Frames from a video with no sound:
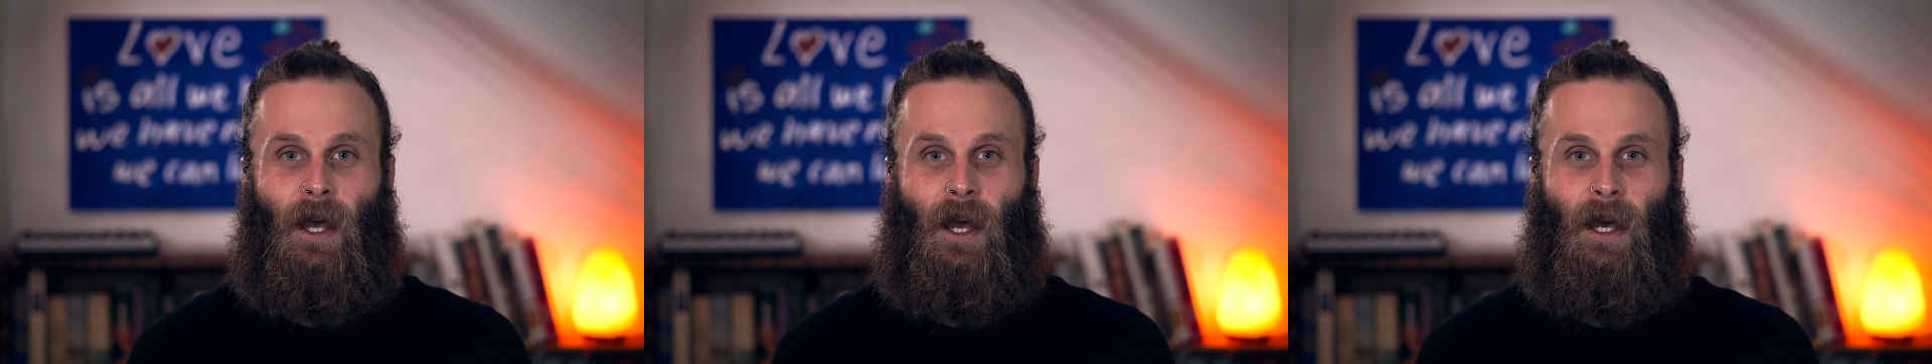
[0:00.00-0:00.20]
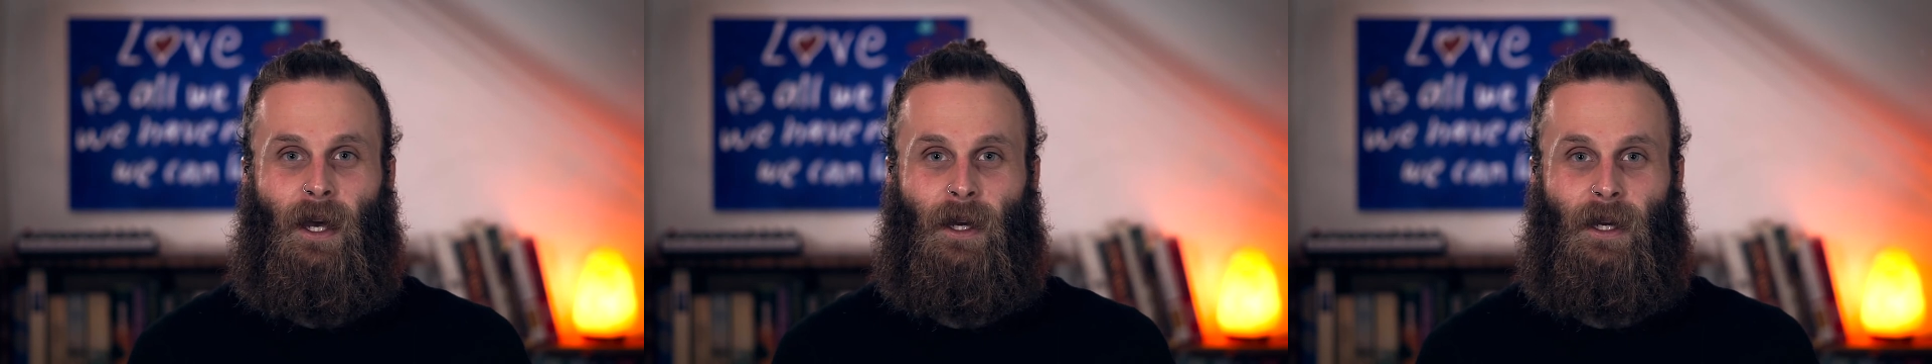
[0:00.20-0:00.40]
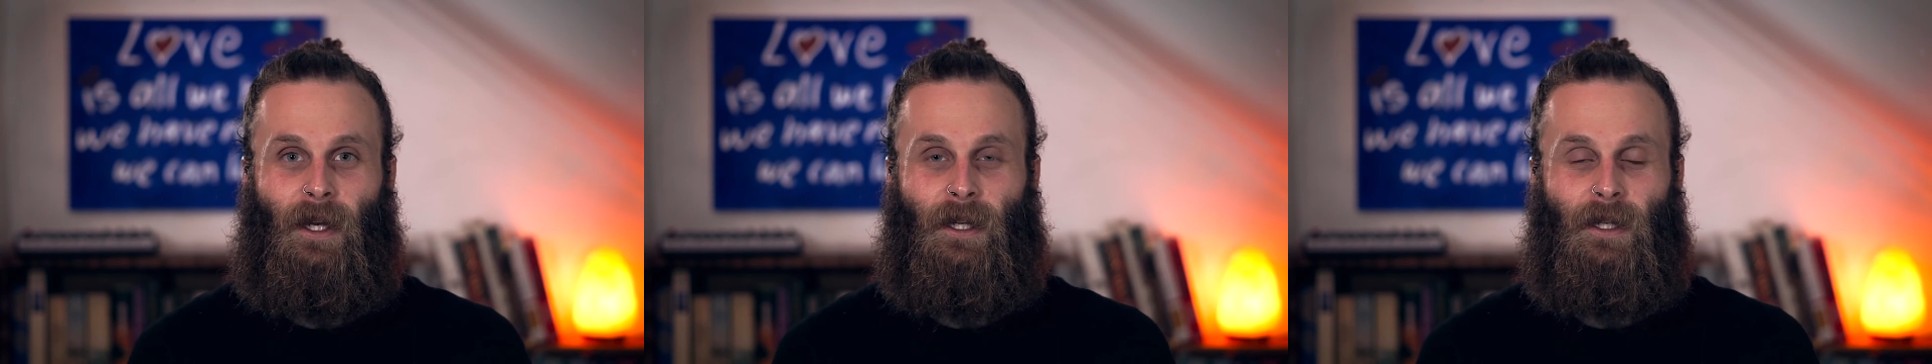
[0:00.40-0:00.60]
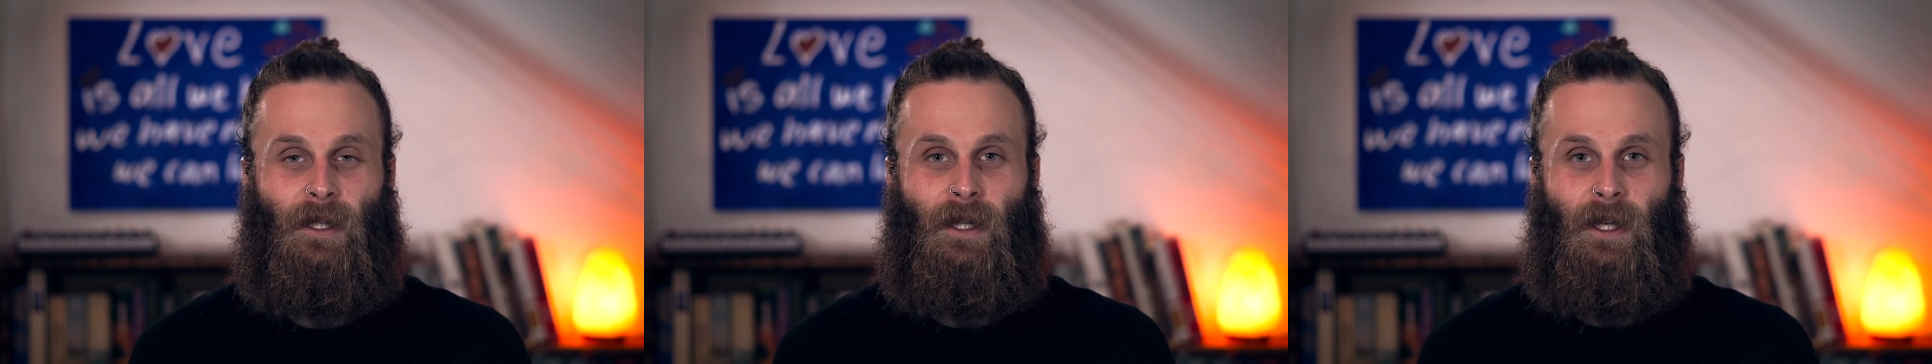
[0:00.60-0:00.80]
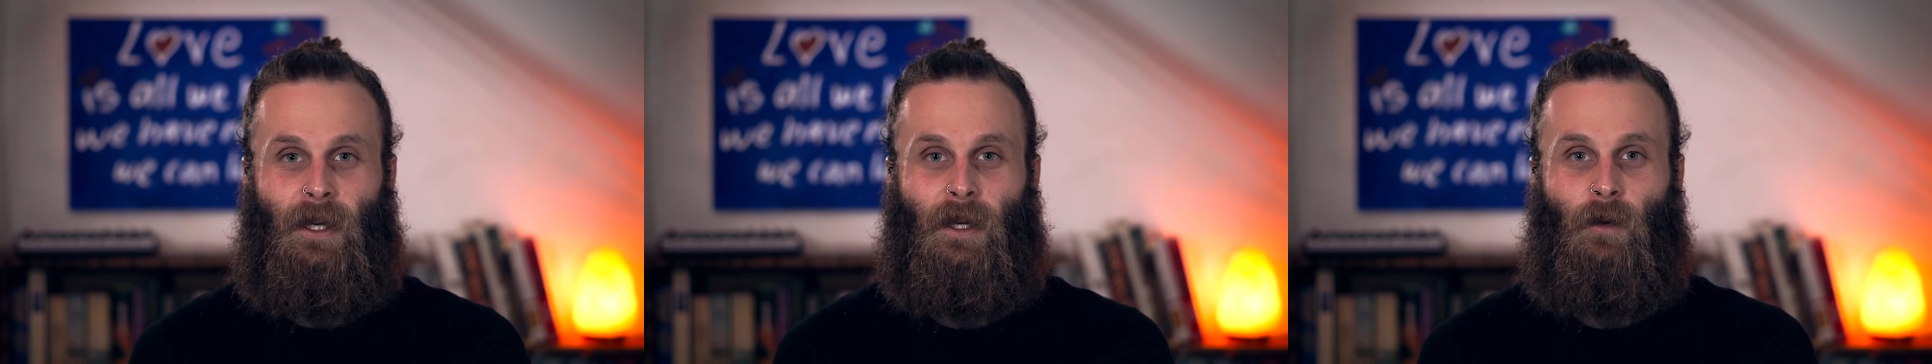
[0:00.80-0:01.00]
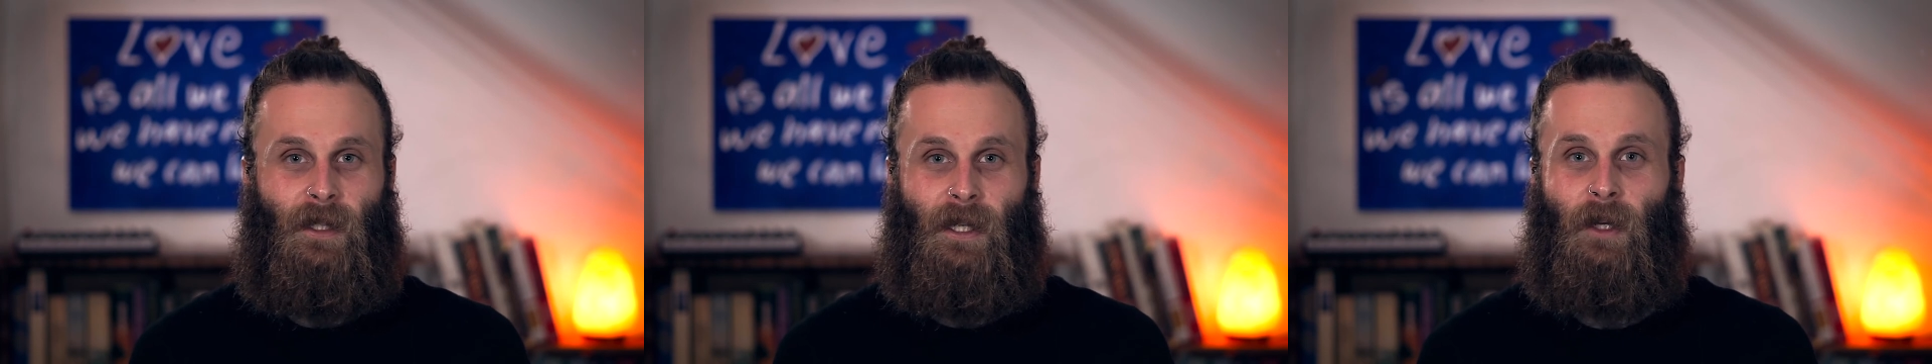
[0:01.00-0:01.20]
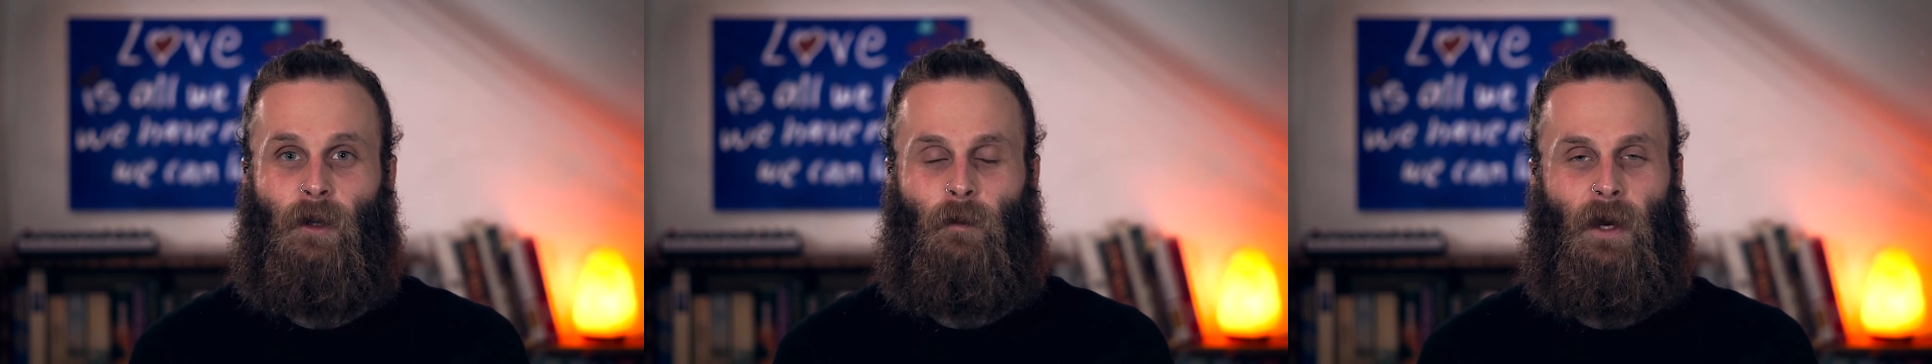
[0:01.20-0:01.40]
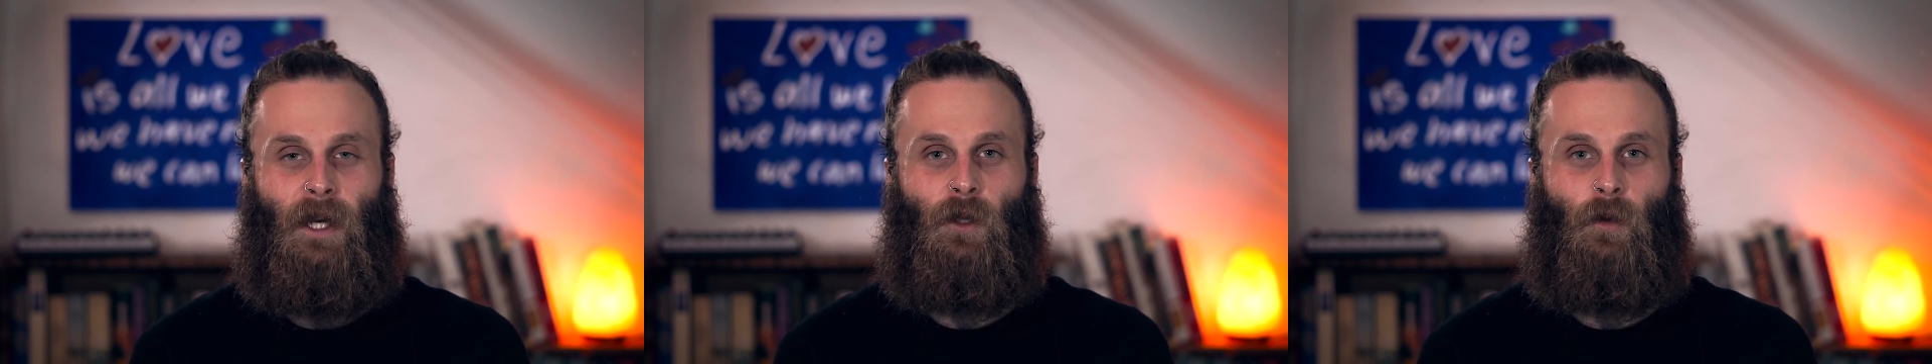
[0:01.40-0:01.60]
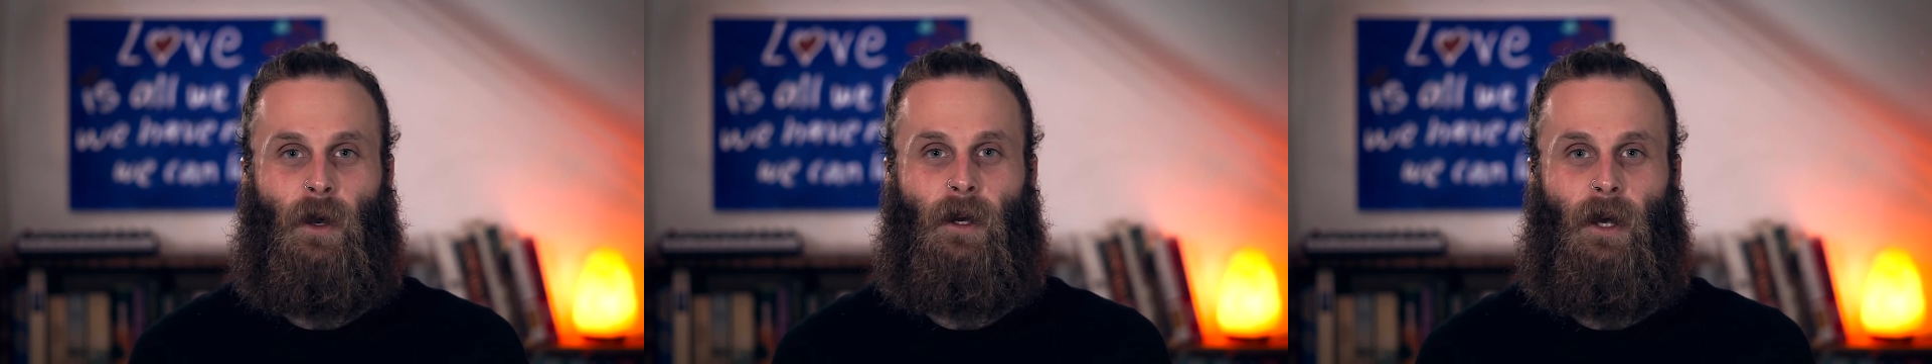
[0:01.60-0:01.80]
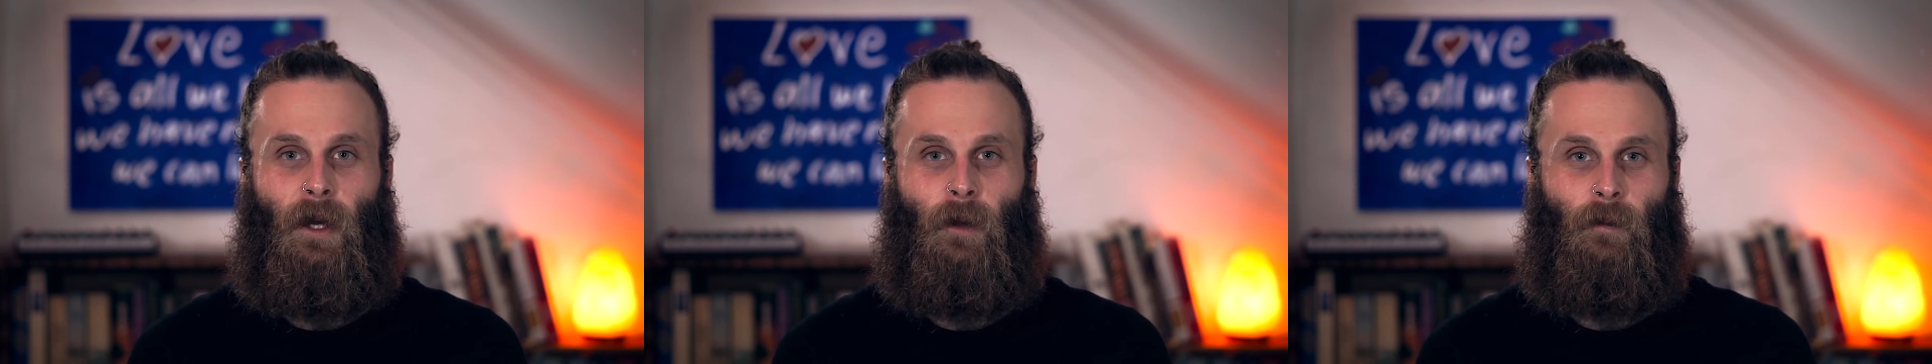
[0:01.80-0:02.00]
Uh, it is the single best
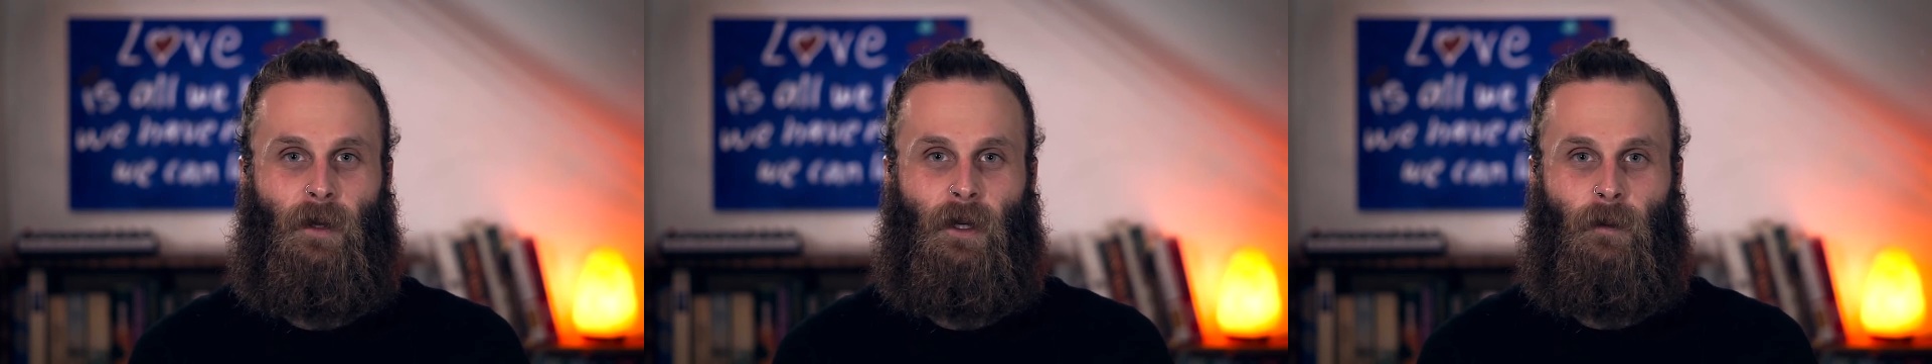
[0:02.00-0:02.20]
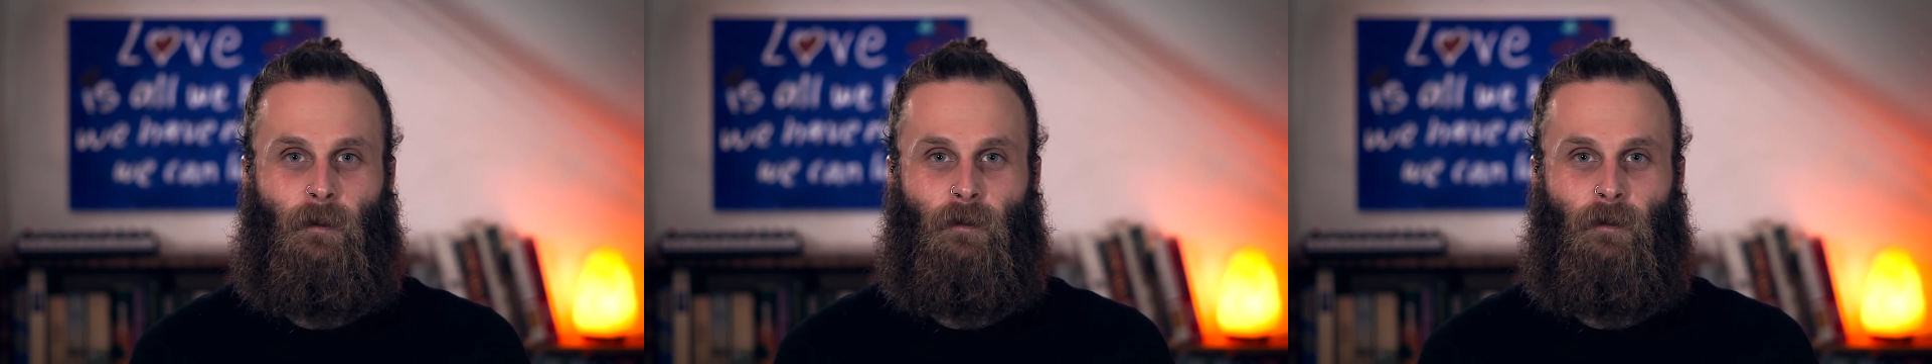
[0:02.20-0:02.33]
way to help me to